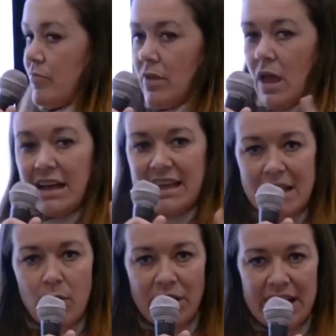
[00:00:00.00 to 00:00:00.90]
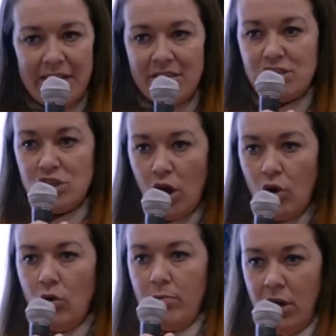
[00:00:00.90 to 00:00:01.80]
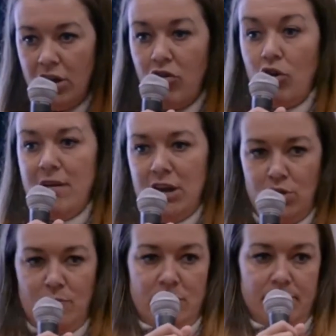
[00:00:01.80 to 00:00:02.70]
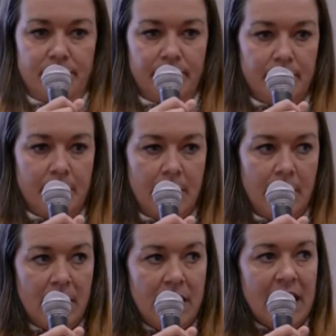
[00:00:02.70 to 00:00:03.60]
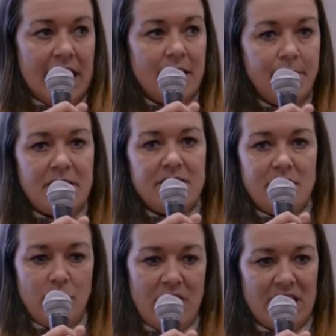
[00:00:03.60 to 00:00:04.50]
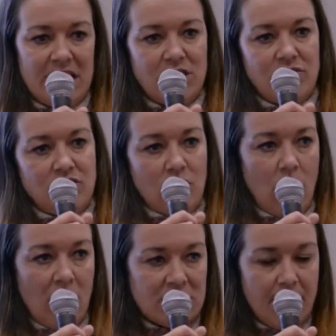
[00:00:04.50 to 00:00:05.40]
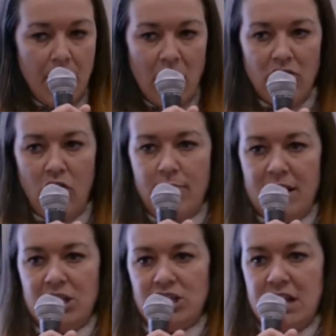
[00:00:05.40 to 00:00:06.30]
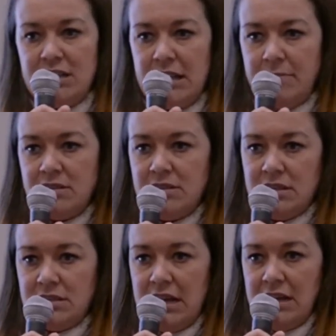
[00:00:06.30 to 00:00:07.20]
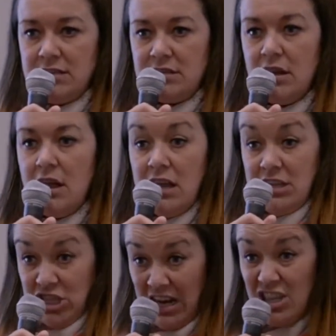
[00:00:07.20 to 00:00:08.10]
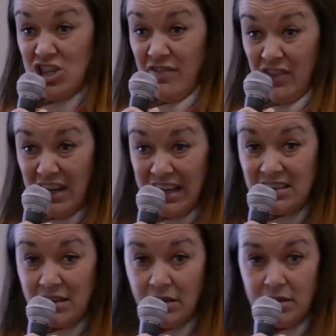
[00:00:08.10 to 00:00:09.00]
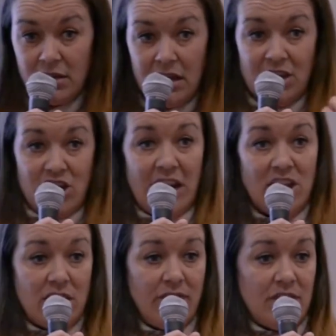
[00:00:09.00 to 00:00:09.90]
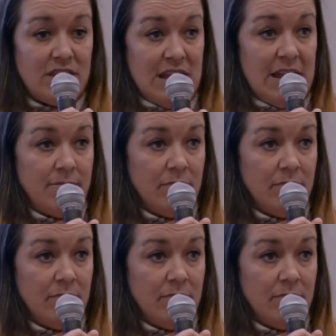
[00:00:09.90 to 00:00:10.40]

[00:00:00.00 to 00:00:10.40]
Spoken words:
A key one here is no micromanagement. In a business where the leader is required to micromanage their team to success, it's challenging for the leader and challenging for the team.